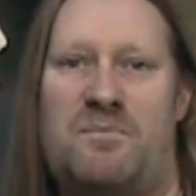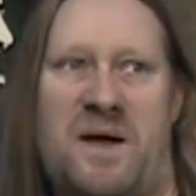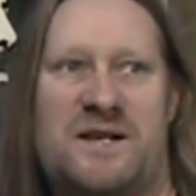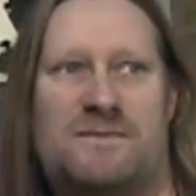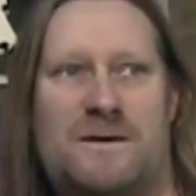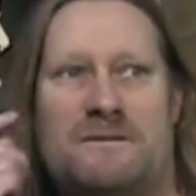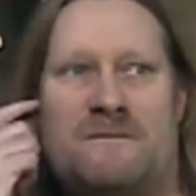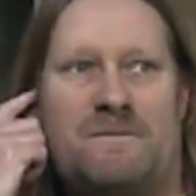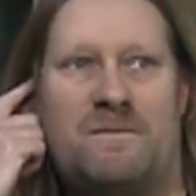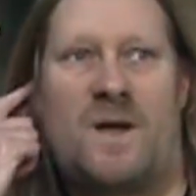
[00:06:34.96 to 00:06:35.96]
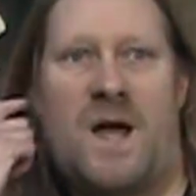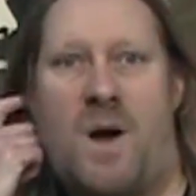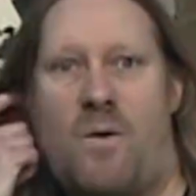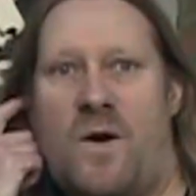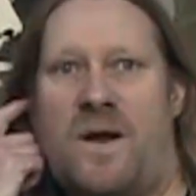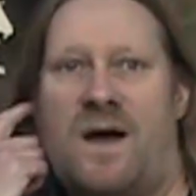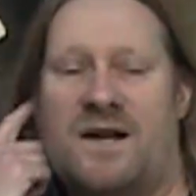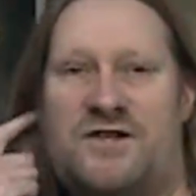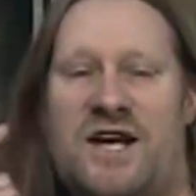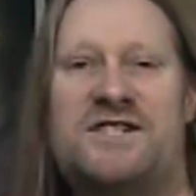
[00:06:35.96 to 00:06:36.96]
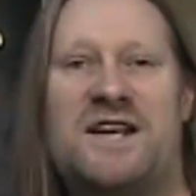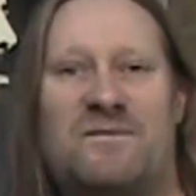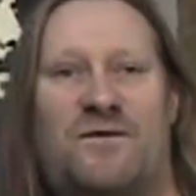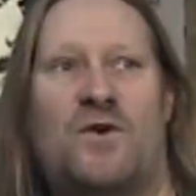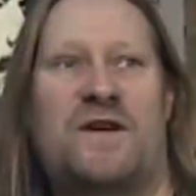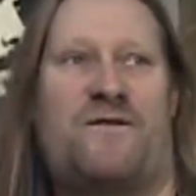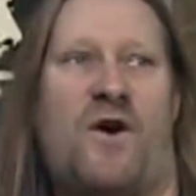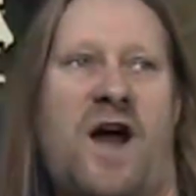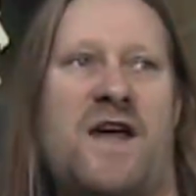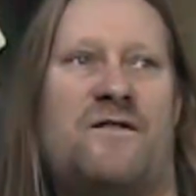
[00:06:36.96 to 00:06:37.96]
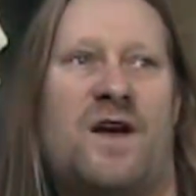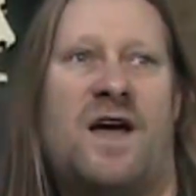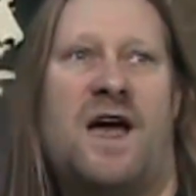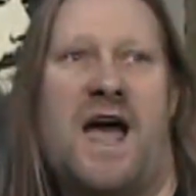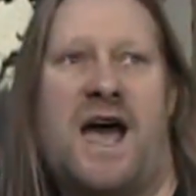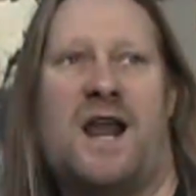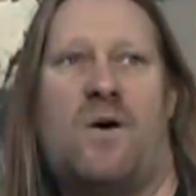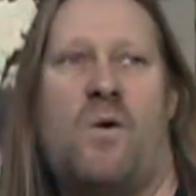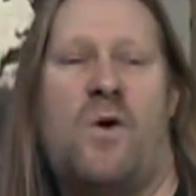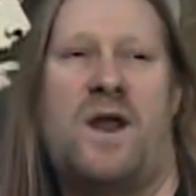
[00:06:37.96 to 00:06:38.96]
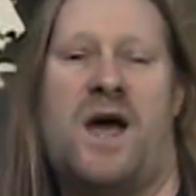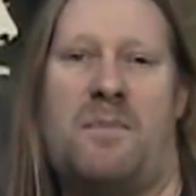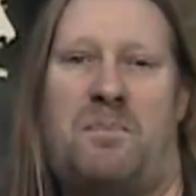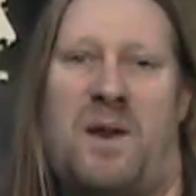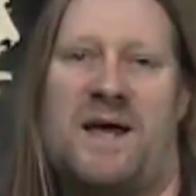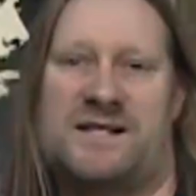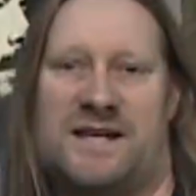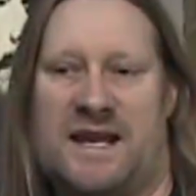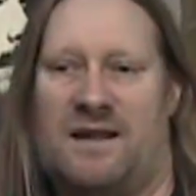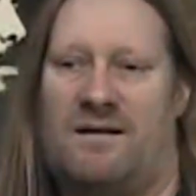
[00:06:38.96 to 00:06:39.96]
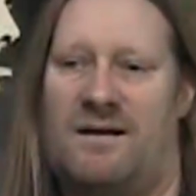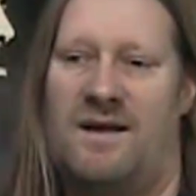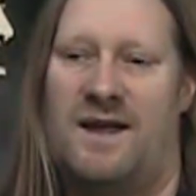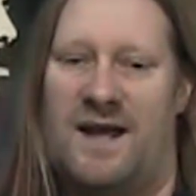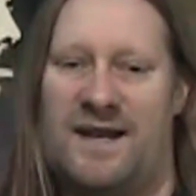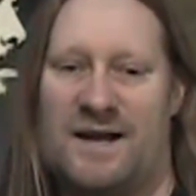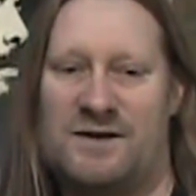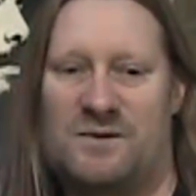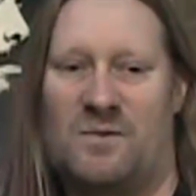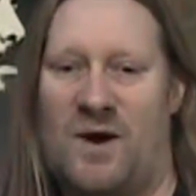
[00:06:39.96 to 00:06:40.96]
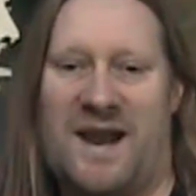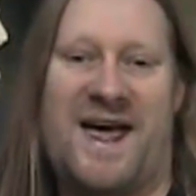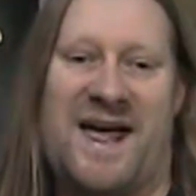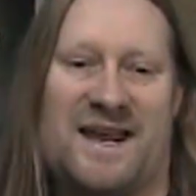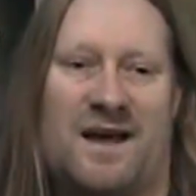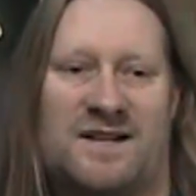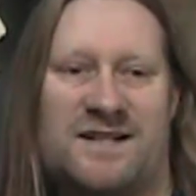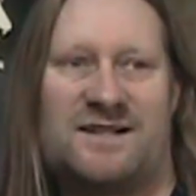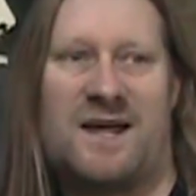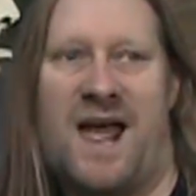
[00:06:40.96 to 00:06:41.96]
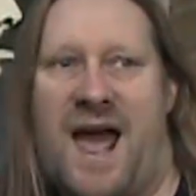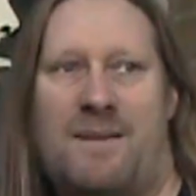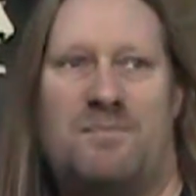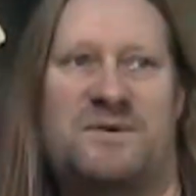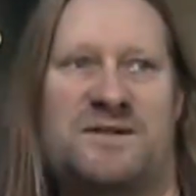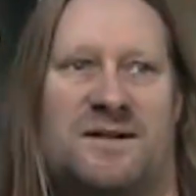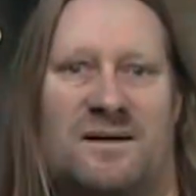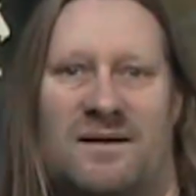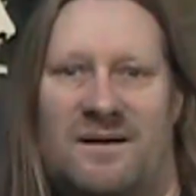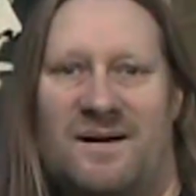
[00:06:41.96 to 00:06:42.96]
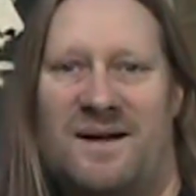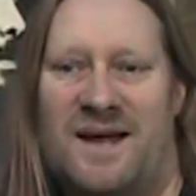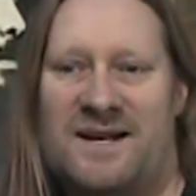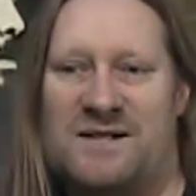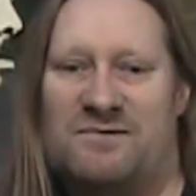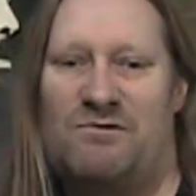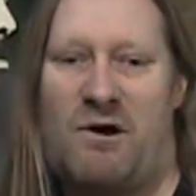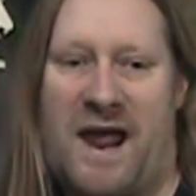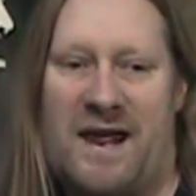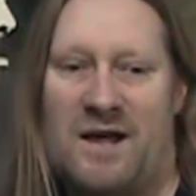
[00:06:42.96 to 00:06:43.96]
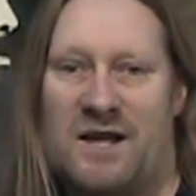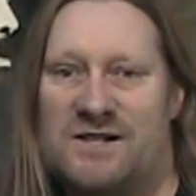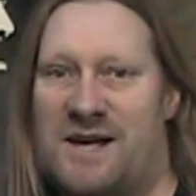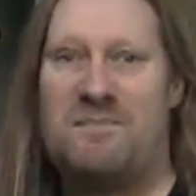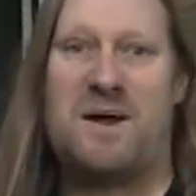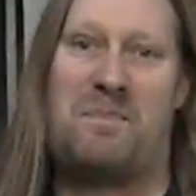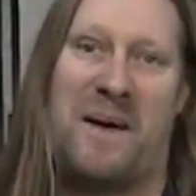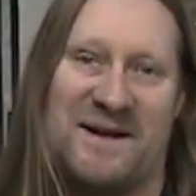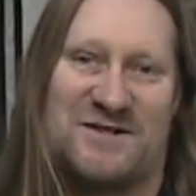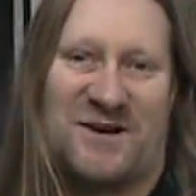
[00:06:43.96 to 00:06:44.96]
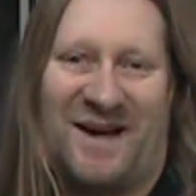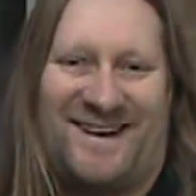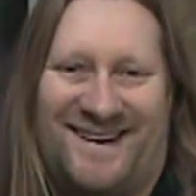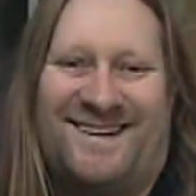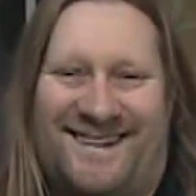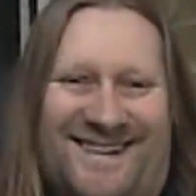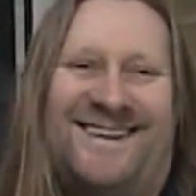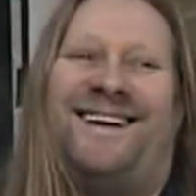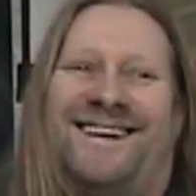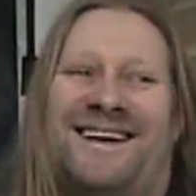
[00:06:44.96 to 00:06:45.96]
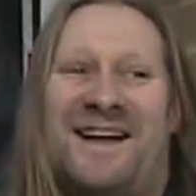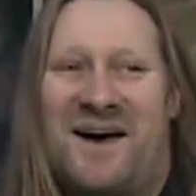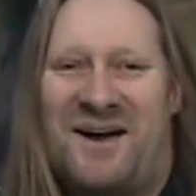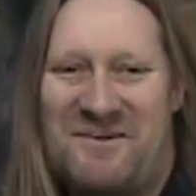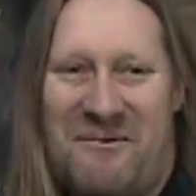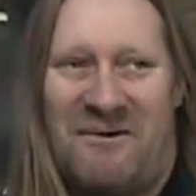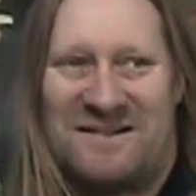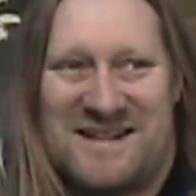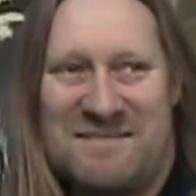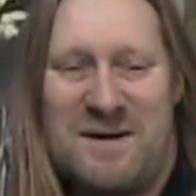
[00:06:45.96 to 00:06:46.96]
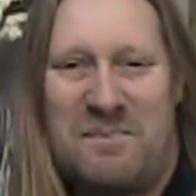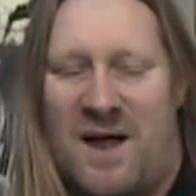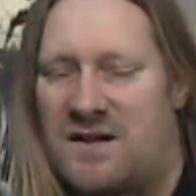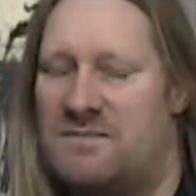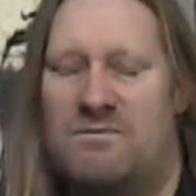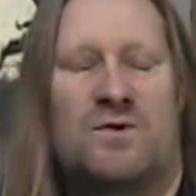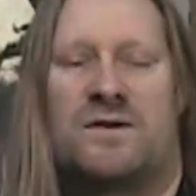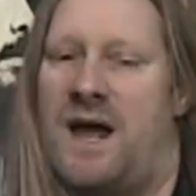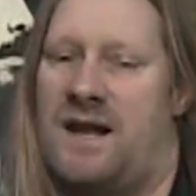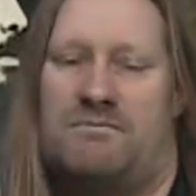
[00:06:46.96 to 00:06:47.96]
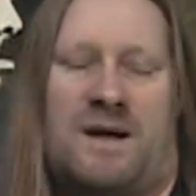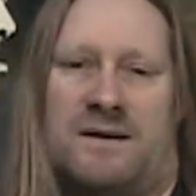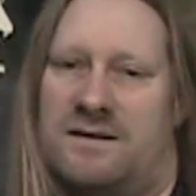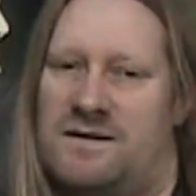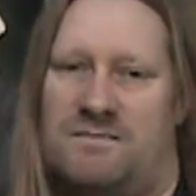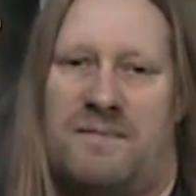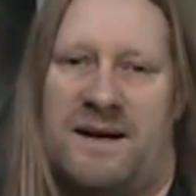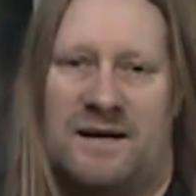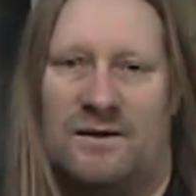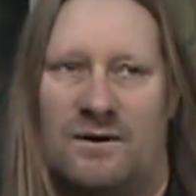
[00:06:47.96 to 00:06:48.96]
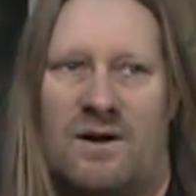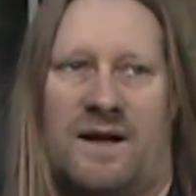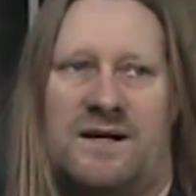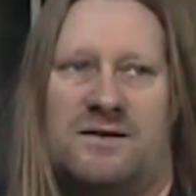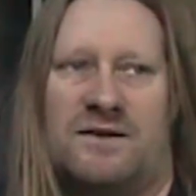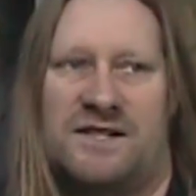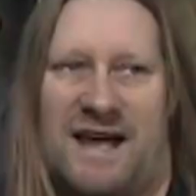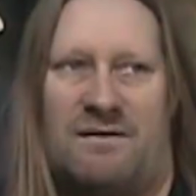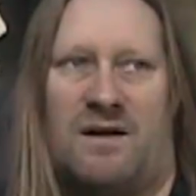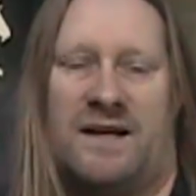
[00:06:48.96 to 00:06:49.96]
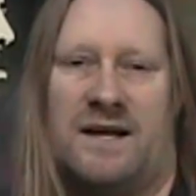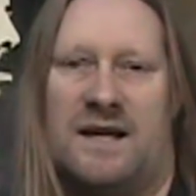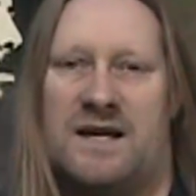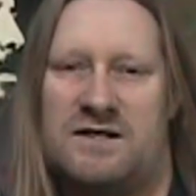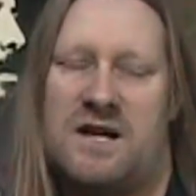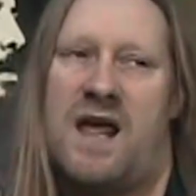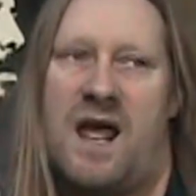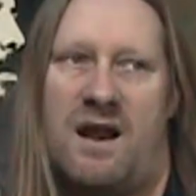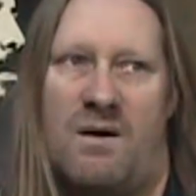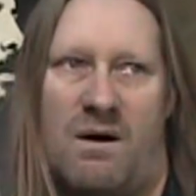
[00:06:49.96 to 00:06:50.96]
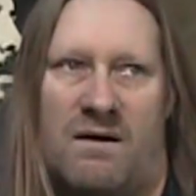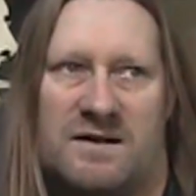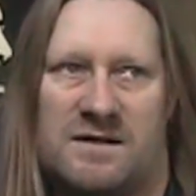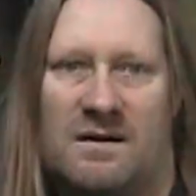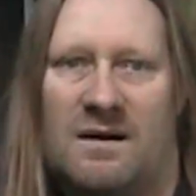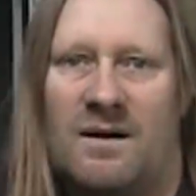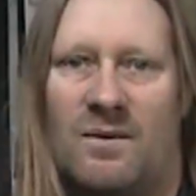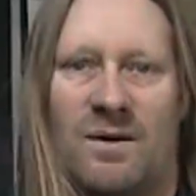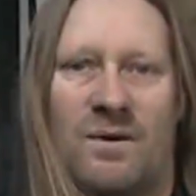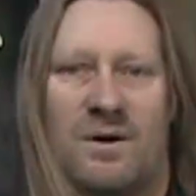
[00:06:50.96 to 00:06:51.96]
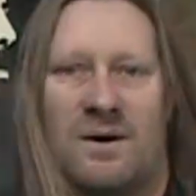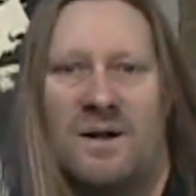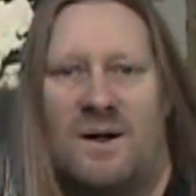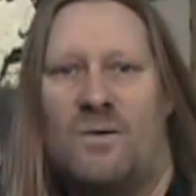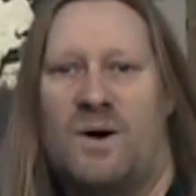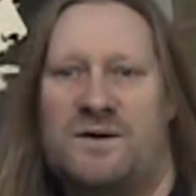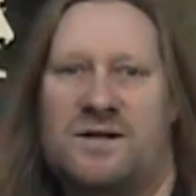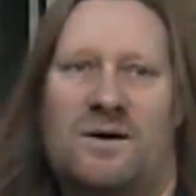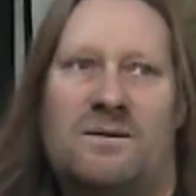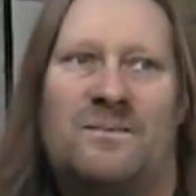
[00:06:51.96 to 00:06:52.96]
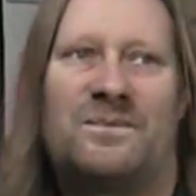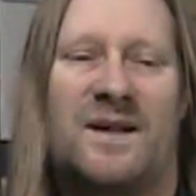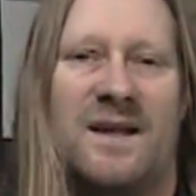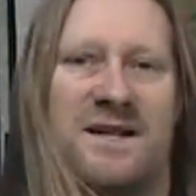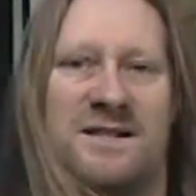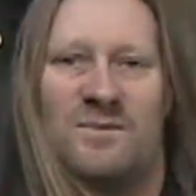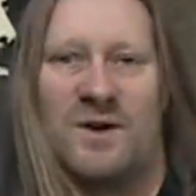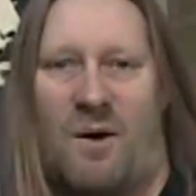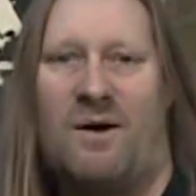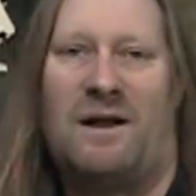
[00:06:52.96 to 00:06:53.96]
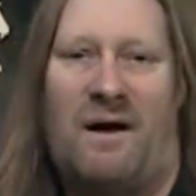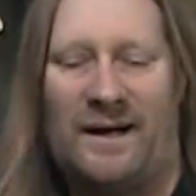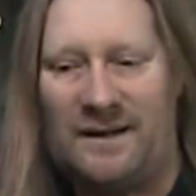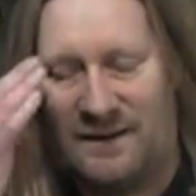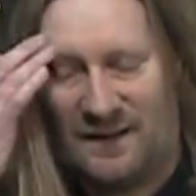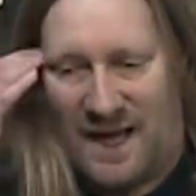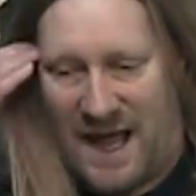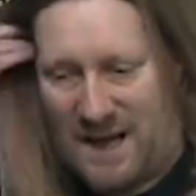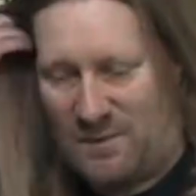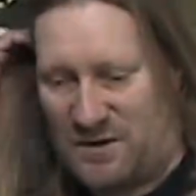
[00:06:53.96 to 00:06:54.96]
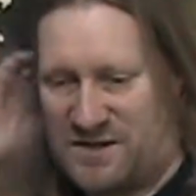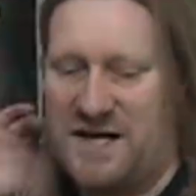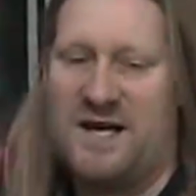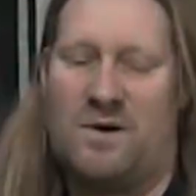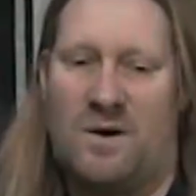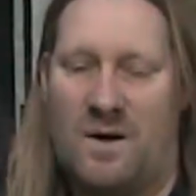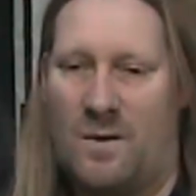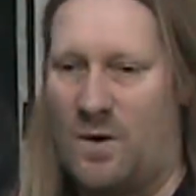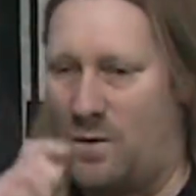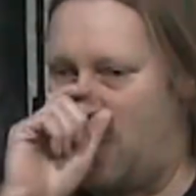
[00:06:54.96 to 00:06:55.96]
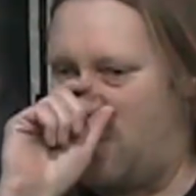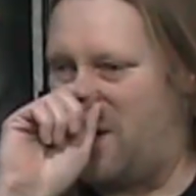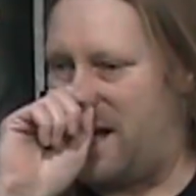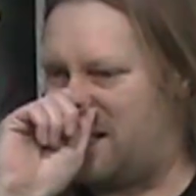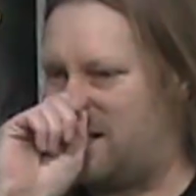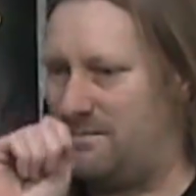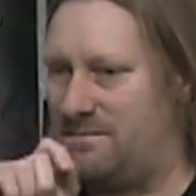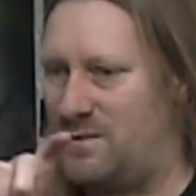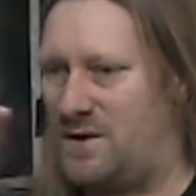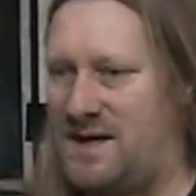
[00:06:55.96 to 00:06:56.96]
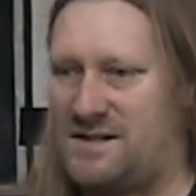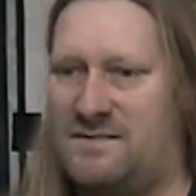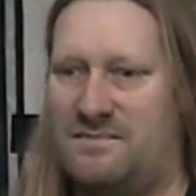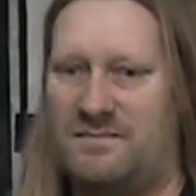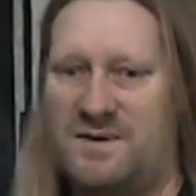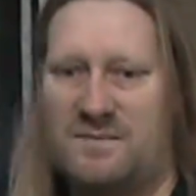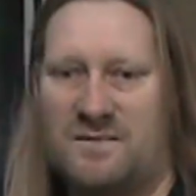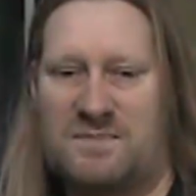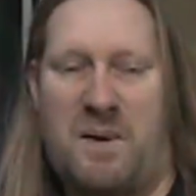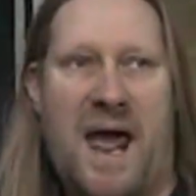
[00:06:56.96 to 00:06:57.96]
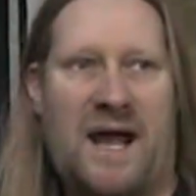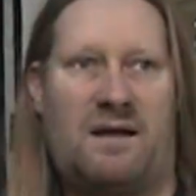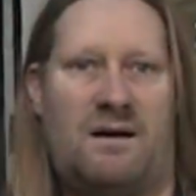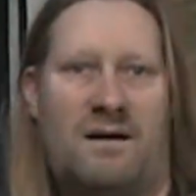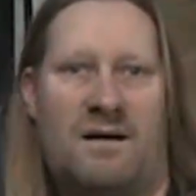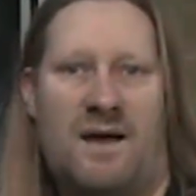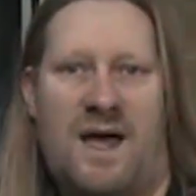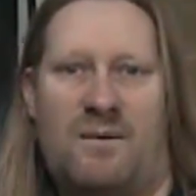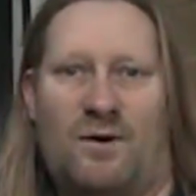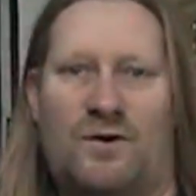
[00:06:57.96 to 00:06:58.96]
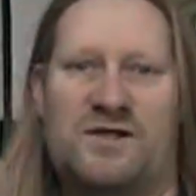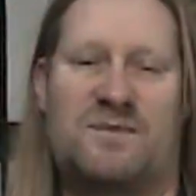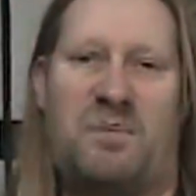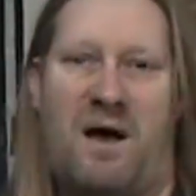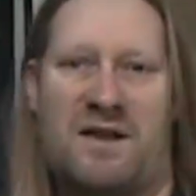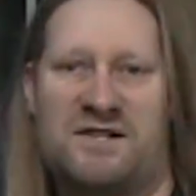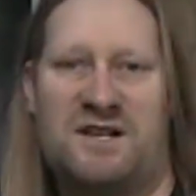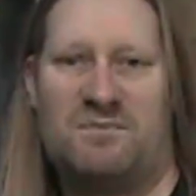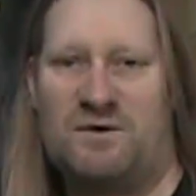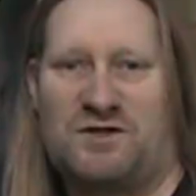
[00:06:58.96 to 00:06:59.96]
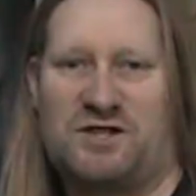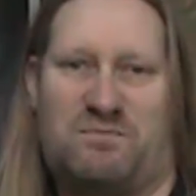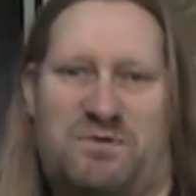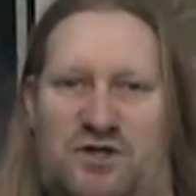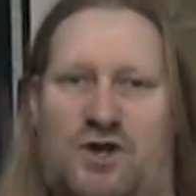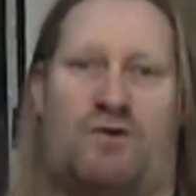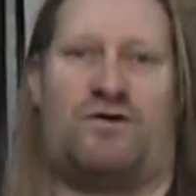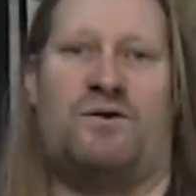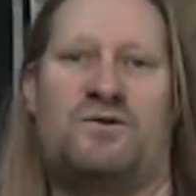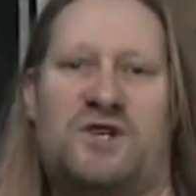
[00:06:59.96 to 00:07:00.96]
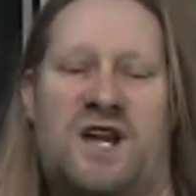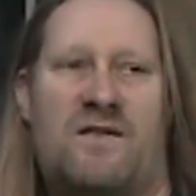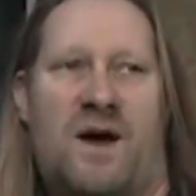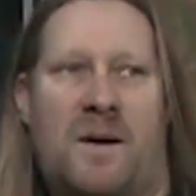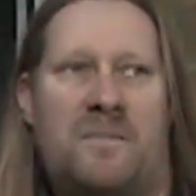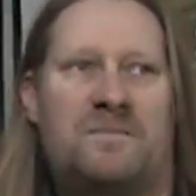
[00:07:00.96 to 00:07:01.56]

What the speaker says: Bassman, I want a JTM50 and I want a Plexi. And he goes, what are they? I said, they're amps. And he goes, right, send me a picture. I go, what? Send me a picture. I said, more than that, mate, just making it look like it's got to sound like it. He goes, yeah, no worries. Well, what we'll do is we'll go online and we'll see, we'll get some spec, and we'll order some parts in, and we'll just solder it all together.